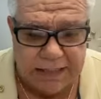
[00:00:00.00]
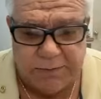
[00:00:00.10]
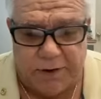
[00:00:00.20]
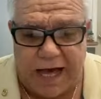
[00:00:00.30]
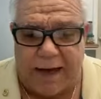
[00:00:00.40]

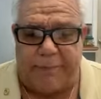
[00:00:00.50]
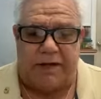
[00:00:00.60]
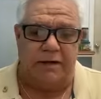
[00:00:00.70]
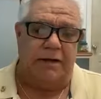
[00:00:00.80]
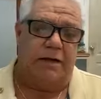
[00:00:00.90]
Let's see what's gonna
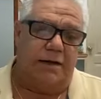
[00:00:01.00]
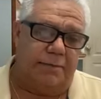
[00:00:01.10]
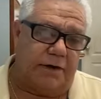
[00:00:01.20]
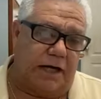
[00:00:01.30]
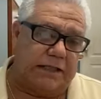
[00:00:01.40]
happen
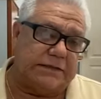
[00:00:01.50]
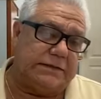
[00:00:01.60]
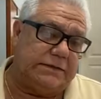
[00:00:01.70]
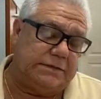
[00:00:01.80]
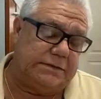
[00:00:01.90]

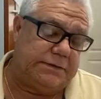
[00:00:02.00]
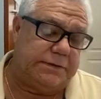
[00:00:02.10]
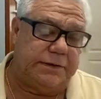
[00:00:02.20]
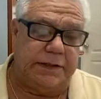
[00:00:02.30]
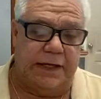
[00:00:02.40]
because
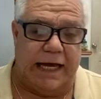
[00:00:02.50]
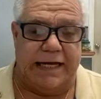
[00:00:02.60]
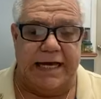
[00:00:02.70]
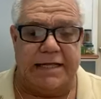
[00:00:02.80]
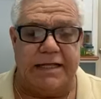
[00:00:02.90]

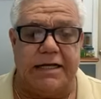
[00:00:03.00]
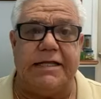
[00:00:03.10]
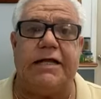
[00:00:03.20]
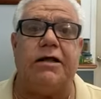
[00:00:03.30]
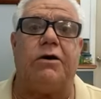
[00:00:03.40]
at the end of
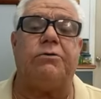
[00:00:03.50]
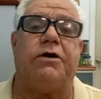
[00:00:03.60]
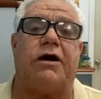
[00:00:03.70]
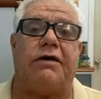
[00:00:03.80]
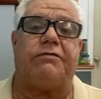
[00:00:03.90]
the day now
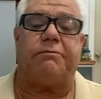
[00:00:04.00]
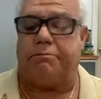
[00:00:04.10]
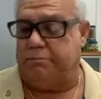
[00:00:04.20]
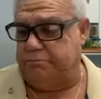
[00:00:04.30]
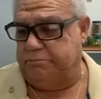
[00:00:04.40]
they're gonna have to
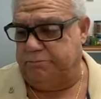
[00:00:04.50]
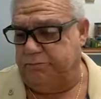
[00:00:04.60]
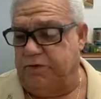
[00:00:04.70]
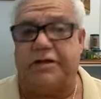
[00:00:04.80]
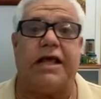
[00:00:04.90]

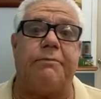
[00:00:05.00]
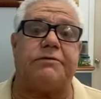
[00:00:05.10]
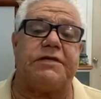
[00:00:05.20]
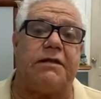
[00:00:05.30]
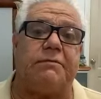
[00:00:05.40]
for the
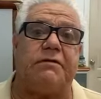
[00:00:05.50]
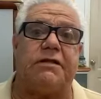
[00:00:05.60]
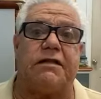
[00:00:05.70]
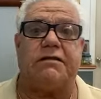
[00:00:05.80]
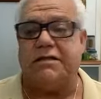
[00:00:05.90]

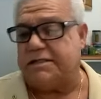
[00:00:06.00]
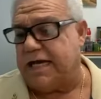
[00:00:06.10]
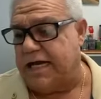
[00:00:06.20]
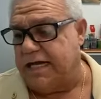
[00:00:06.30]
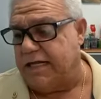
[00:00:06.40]
10% that
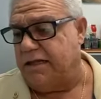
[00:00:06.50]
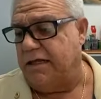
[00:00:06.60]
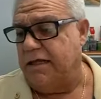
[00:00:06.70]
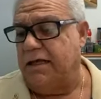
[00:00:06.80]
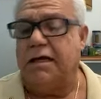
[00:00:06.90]
decided
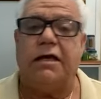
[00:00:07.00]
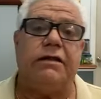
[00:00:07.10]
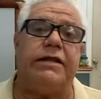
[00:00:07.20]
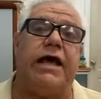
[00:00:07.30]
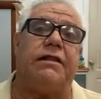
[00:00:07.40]

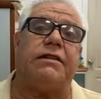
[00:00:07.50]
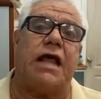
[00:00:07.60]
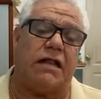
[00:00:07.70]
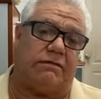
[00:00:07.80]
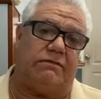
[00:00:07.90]
they are
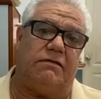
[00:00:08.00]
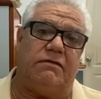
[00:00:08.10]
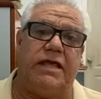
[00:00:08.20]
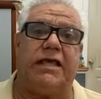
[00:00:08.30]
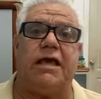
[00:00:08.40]
not
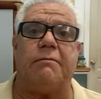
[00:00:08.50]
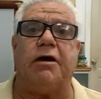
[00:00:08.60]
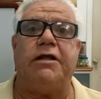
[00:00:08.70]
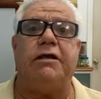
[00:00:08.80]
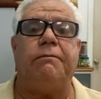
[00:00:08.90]
taking
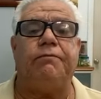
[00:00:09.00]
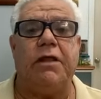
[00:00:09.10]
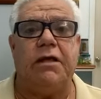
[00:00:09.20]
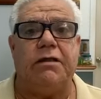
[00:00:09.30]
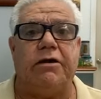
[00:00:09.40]
money.
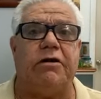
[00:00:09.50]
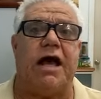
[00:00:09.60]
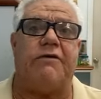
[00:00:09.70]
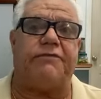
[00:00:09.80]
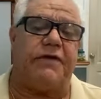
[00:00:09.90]
They're going
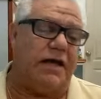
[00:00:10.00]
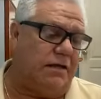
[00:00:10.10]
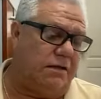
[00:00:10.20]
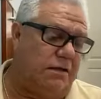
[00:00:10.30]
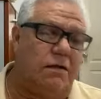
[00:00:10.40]
to have to
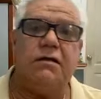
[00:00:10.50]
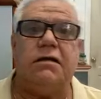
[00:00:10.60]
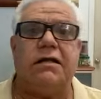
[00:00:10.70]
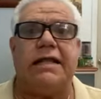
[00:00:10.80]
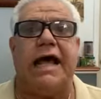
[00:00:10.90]
find
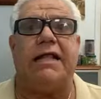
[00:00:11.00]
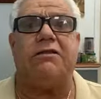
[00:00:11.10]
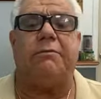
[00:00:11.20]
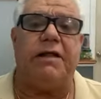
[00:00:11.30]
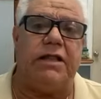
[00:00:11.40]

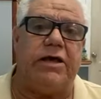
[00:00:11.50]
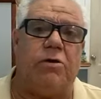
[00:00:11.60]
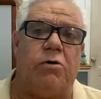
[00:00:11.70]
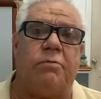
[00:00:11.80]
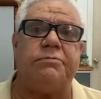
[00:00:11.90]
land to build
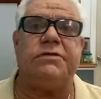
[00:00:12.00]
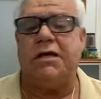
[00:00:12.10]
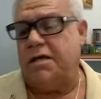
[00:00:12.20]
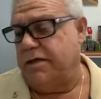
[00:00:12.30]
their homes.